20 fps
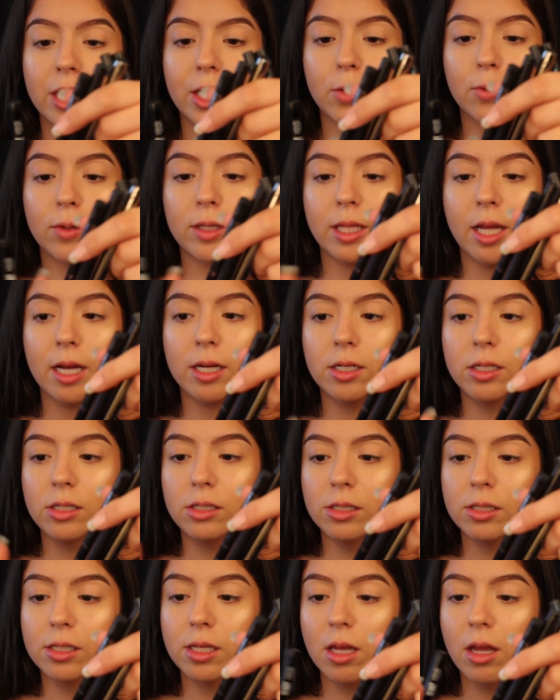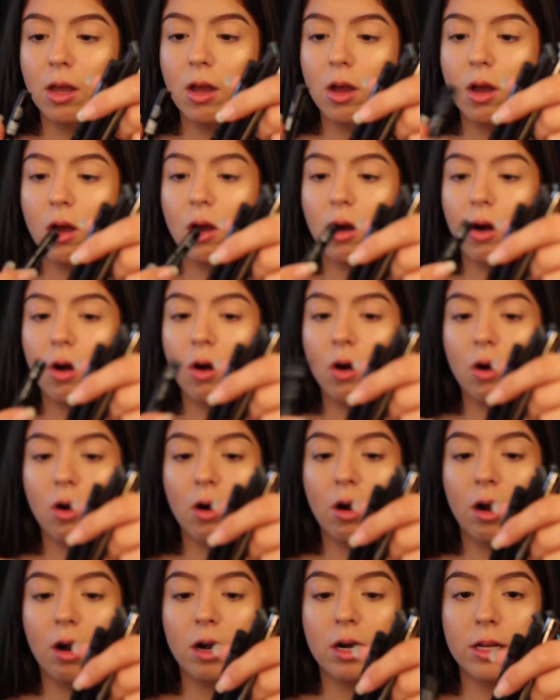liquid liners
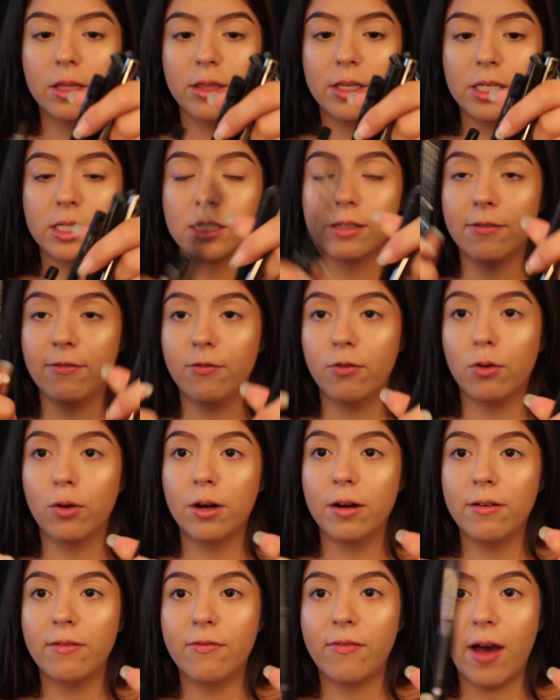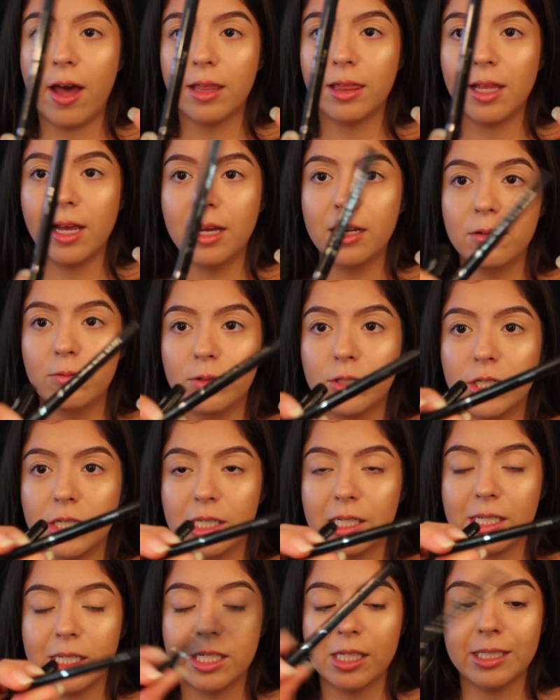are the Sephora Fine Line, which
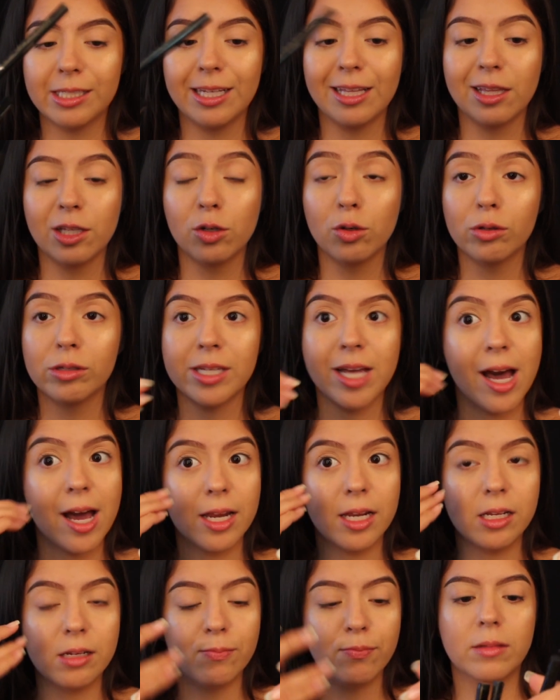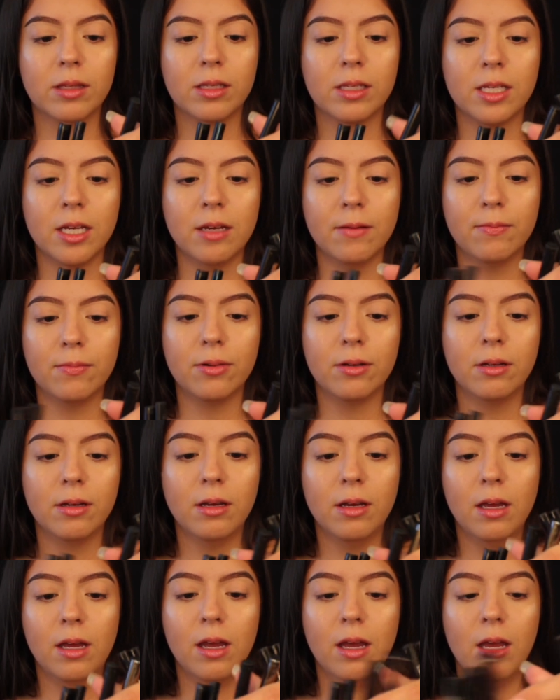is because it's a little tiny tip.
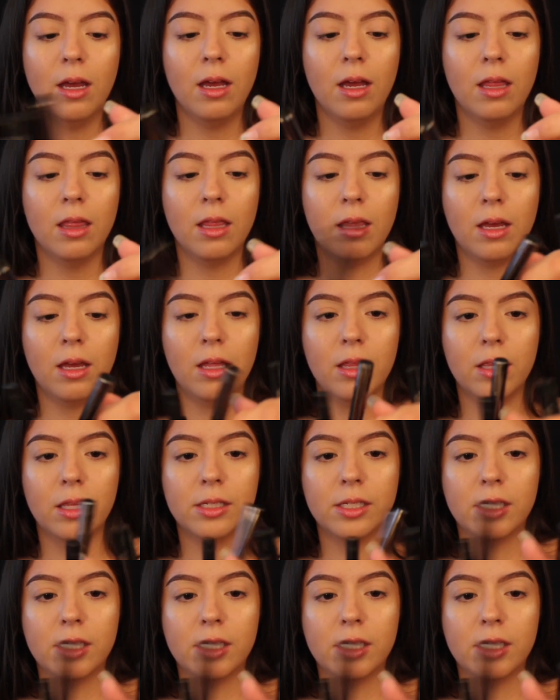And then the